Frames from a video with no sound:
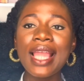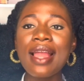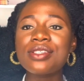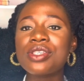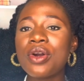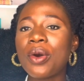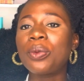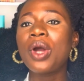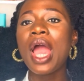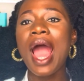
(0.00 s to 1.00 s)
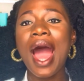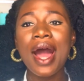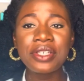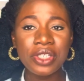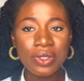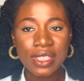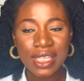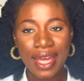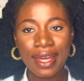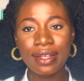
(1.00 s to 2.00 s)
So how do you
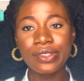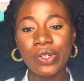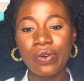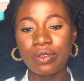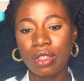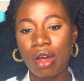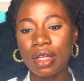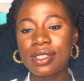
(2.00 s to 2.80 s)
take Novolog?